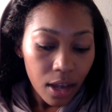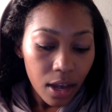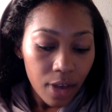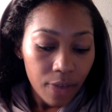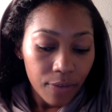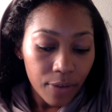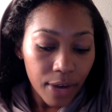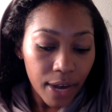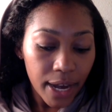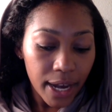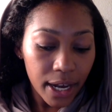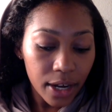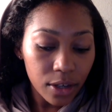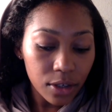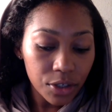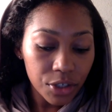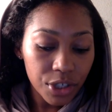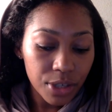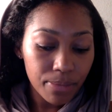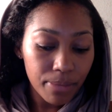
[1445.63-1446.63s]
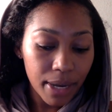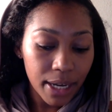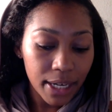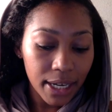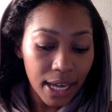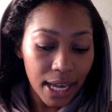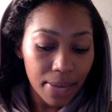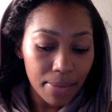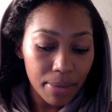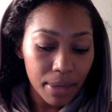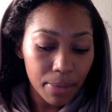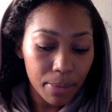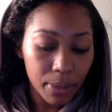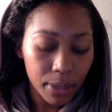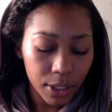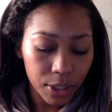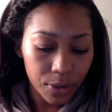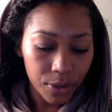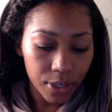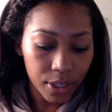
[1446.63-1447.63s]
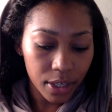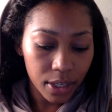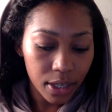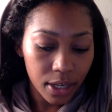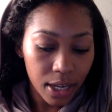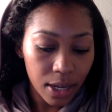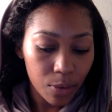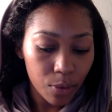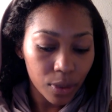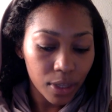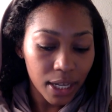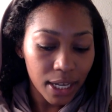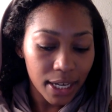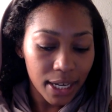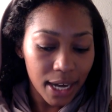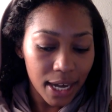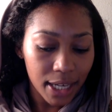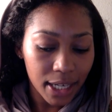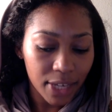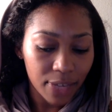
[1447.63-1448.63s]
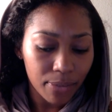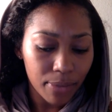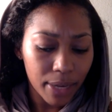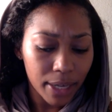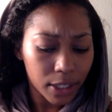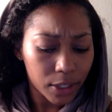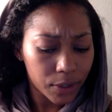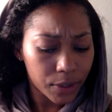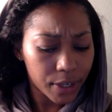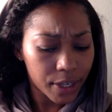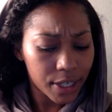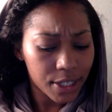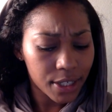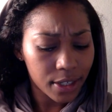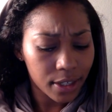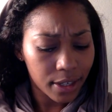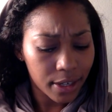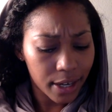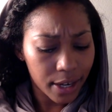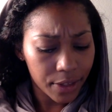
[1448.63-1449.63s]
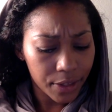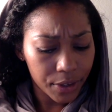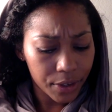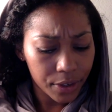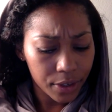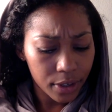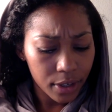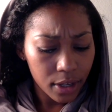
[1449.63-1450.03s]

For how should my name be polluted, and will I not give my glory unto another?